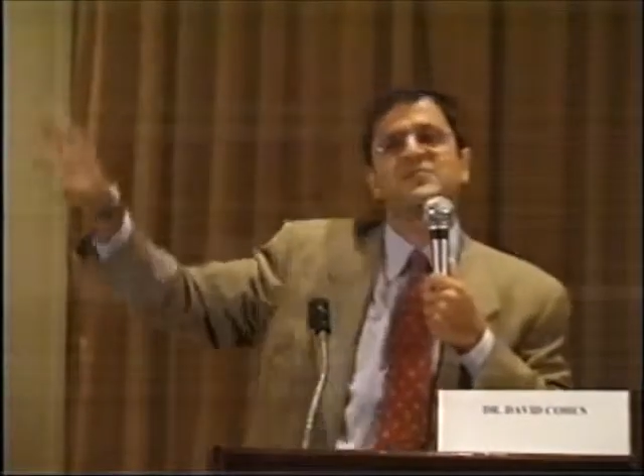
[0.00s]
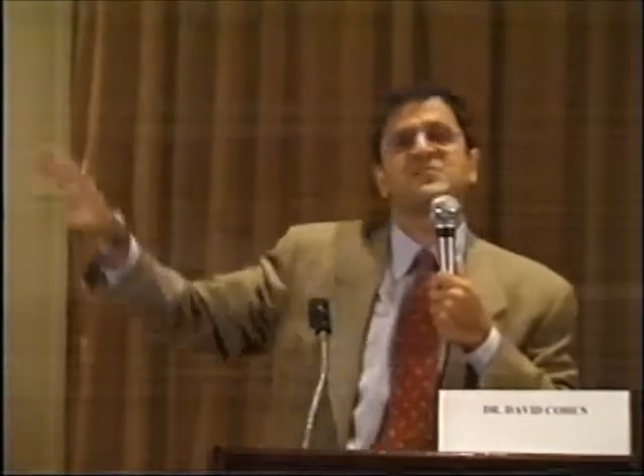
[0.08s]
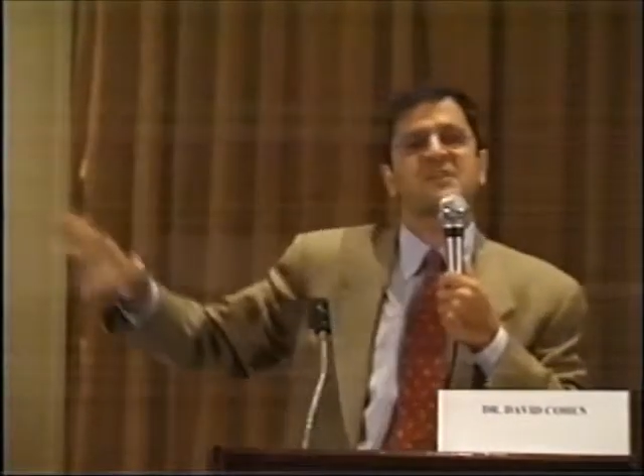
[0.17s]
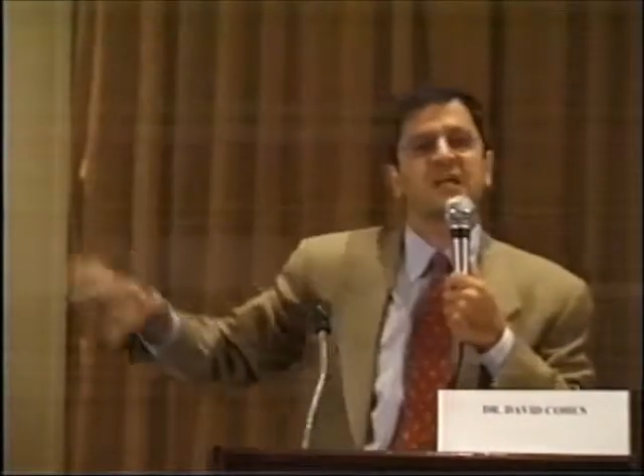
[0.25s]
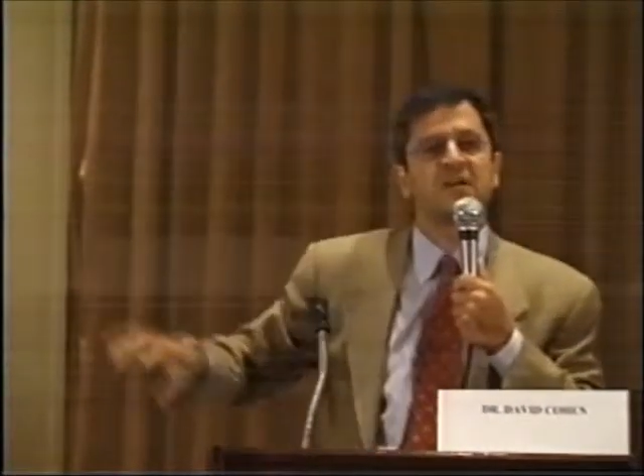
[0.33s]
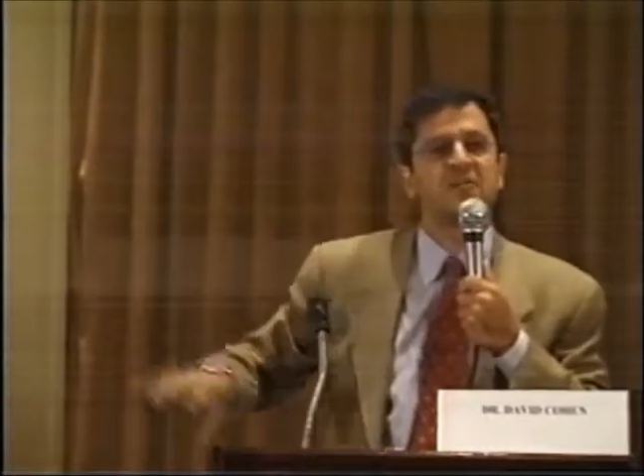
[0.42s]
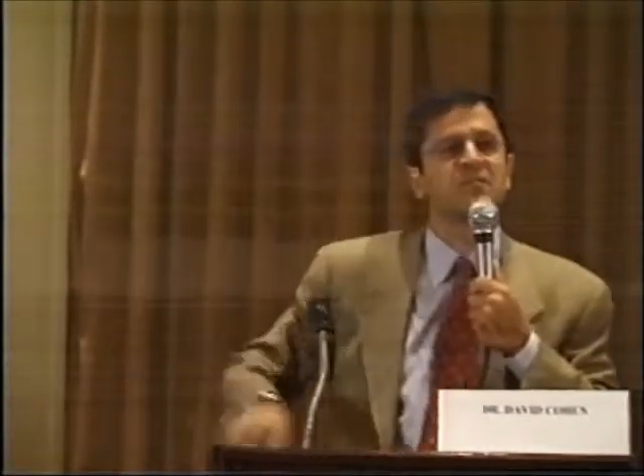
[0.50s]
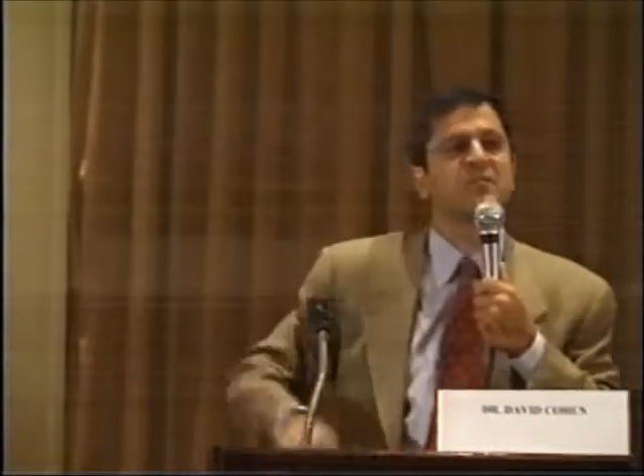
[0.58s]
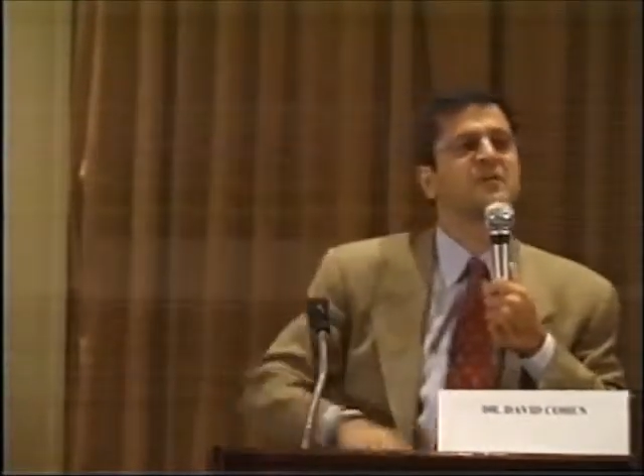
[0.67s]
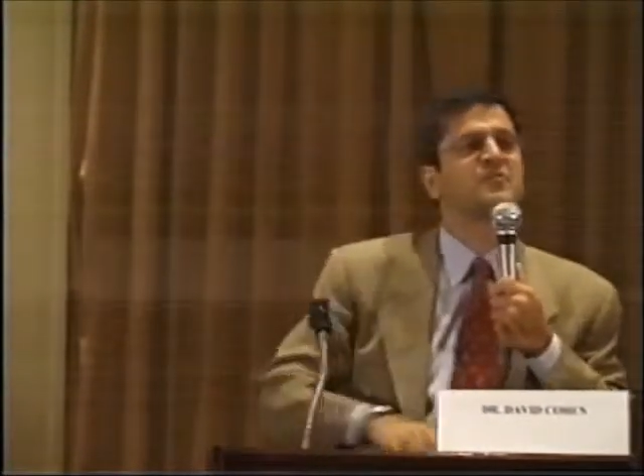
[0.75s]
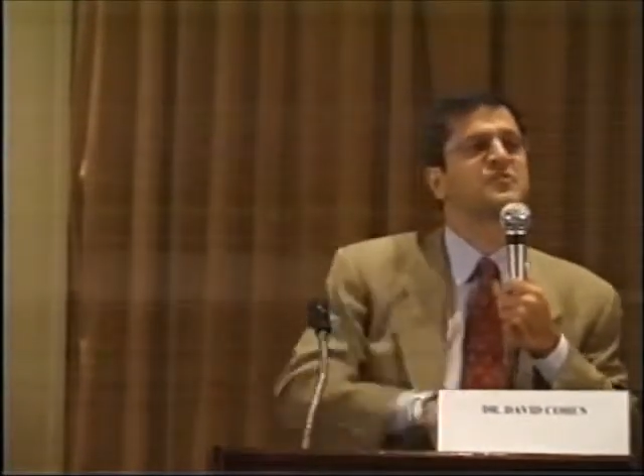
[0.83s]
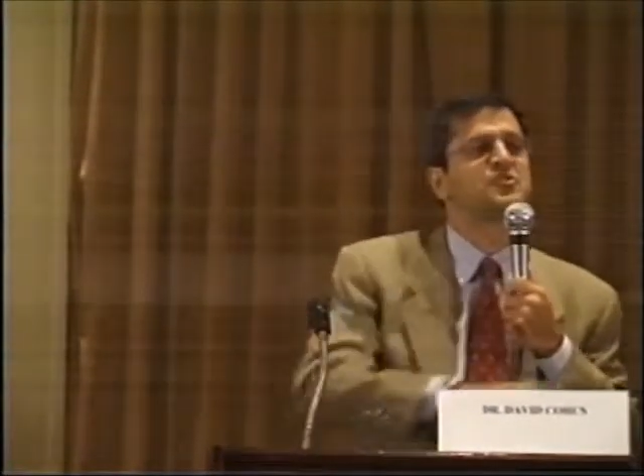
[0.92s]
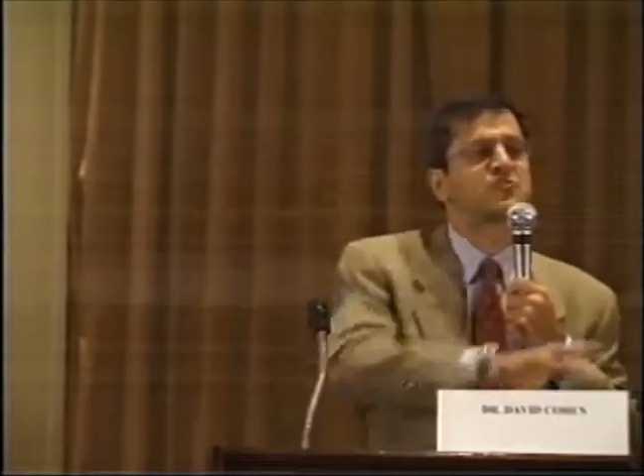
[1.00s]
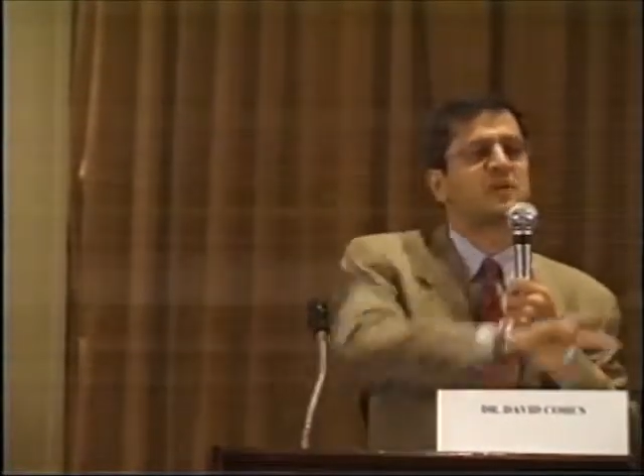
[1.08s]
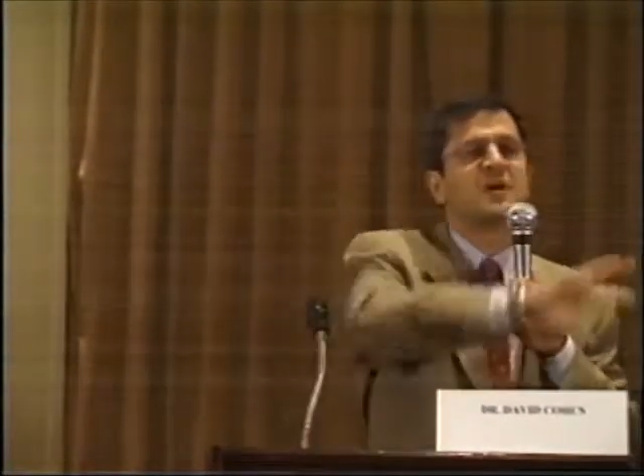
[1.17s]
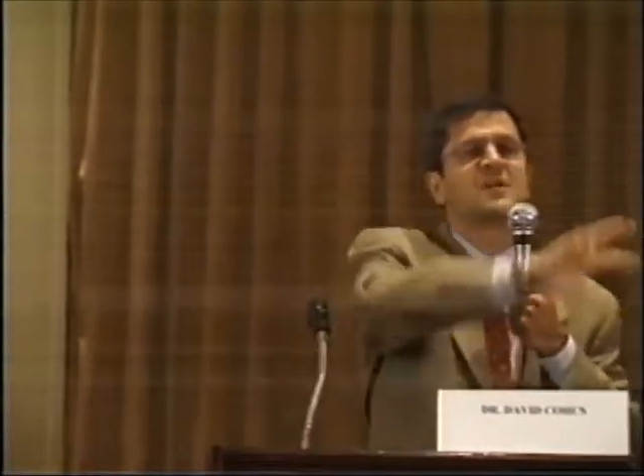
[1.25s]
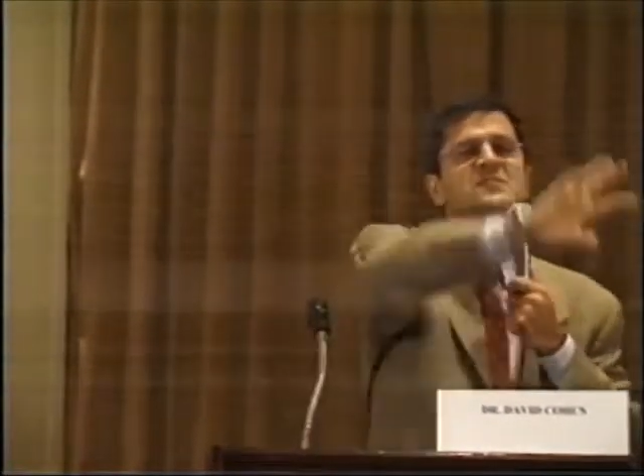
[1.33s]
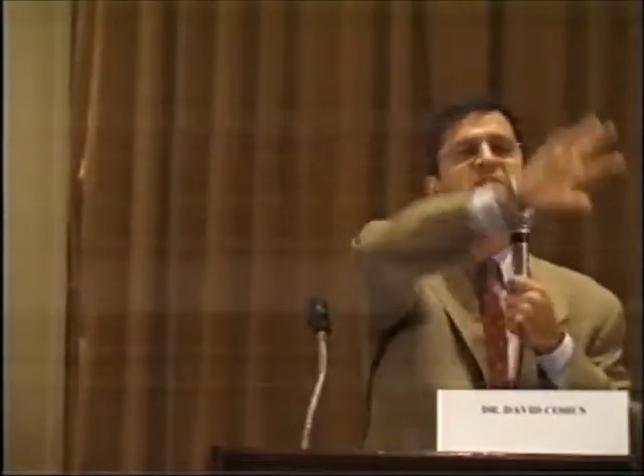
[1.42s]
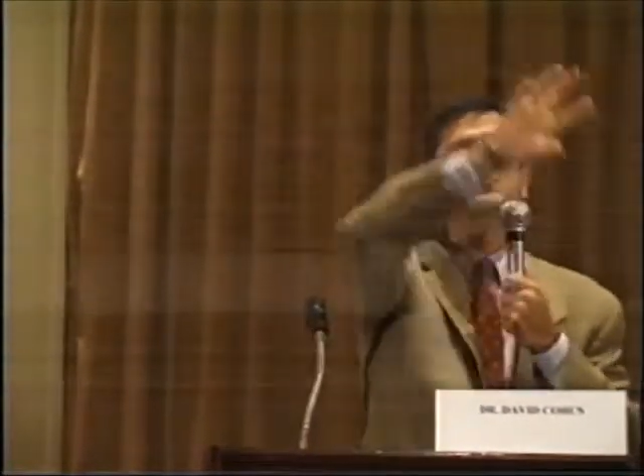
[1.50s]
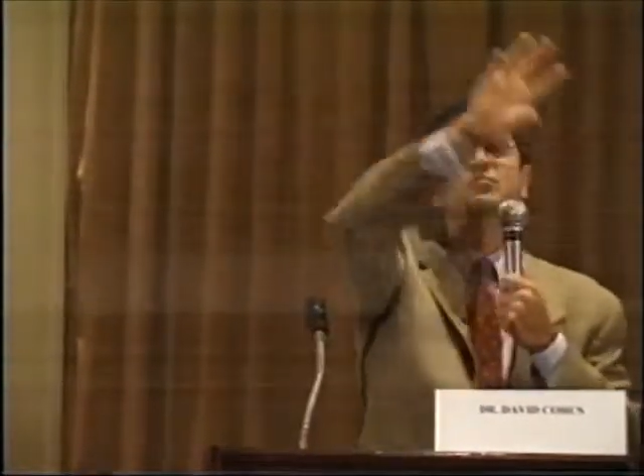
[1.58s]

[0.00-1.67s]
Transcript: cycle of a drug as it